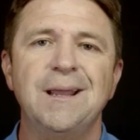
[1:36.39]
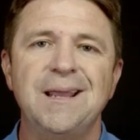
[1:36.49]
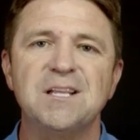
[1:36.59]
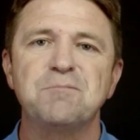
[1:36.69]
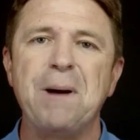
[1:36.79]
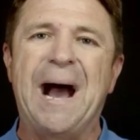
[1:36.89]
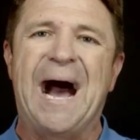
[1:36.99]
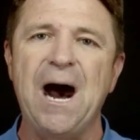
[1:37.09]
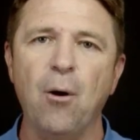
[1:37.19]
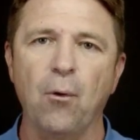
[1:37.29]
his
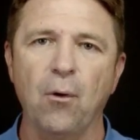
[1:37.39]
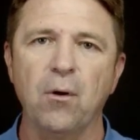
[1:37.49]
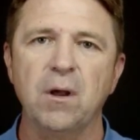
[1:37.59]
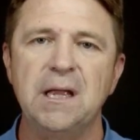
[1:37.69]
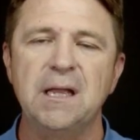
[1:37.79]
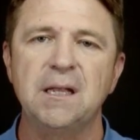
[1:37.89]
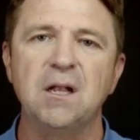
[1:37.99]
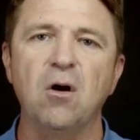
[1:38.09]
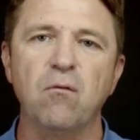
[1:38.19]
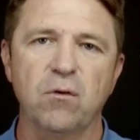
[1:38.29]
power in
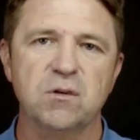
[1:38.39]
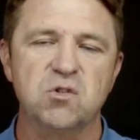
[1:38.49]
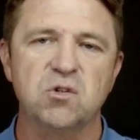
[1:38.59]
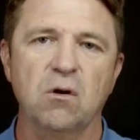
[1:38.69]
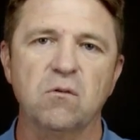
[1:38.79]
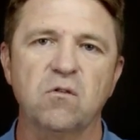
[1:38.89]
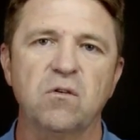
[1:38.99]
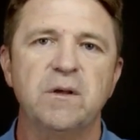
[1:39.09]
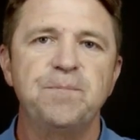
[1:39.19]
and over his church.